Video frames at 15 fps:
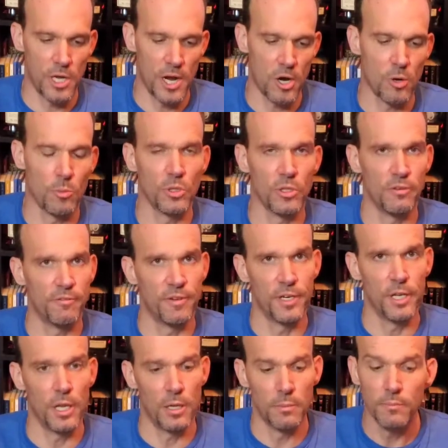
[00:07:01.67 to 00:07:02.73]
caramel and
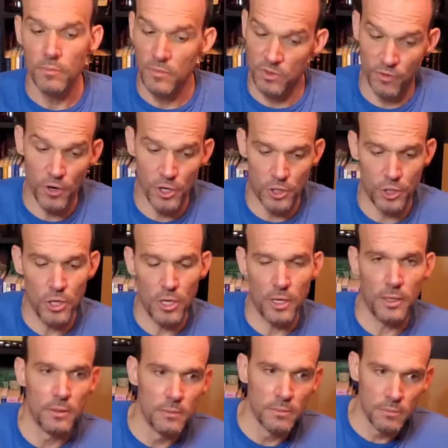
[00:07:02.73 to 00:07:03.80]
vanilla. It's very
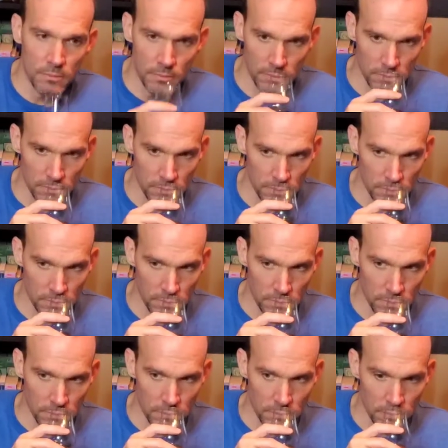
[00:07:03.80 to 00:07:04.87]
good.
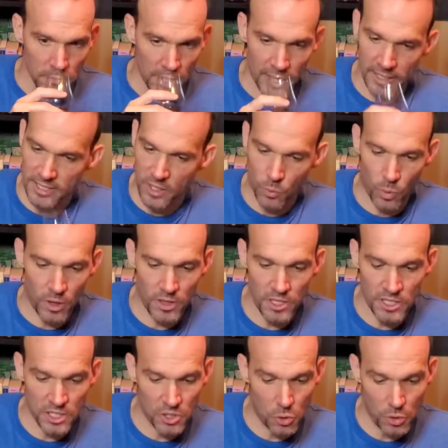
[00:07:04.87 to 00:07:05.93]
And like I said, one of
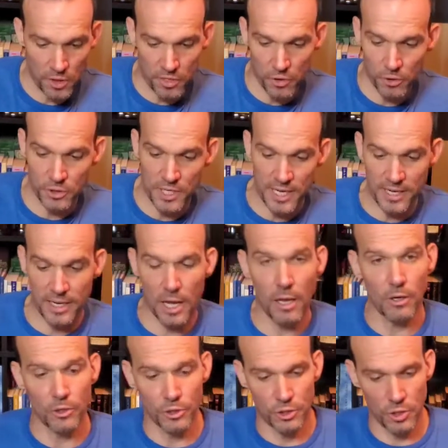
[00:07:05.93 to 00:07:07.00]
these is only
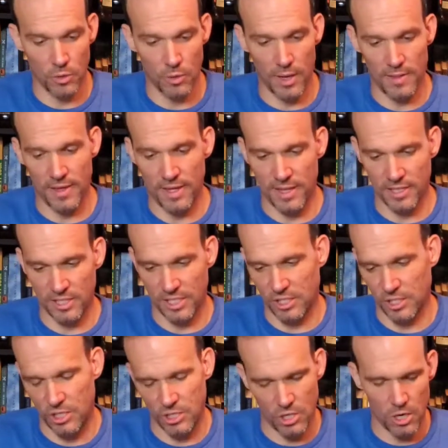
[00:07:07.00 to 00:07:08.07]
$13, so that, that's
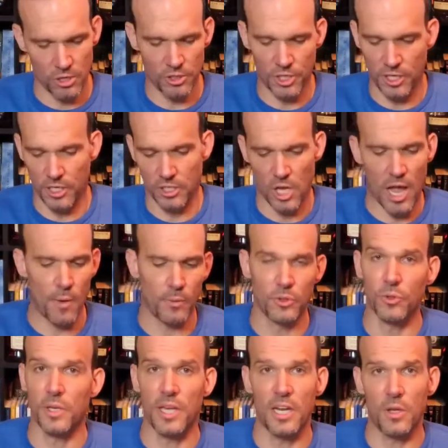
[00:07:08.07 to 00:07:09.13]
astonishing because I would
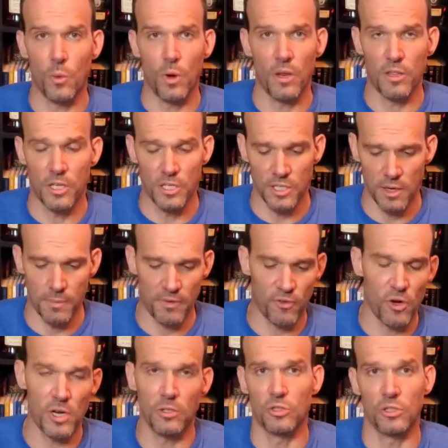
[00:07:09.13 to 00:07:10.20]
drink any one of these and I'd be
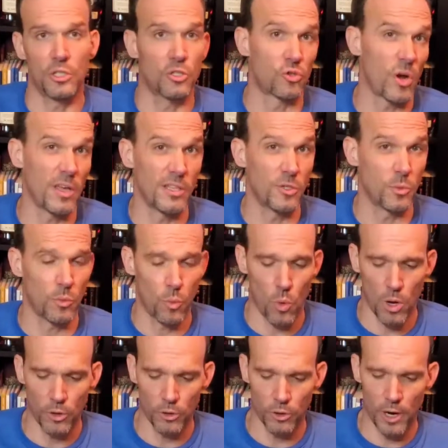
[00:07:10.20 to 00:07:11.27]
very interested to try these with
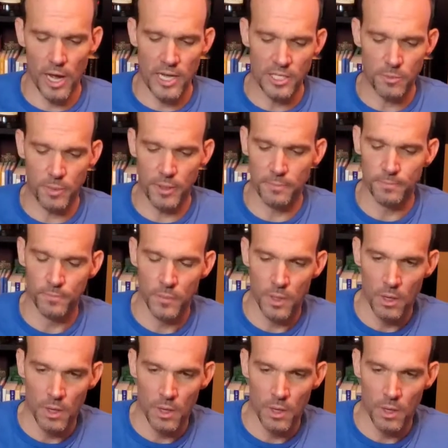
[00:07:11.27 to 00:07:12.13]
water or ice, but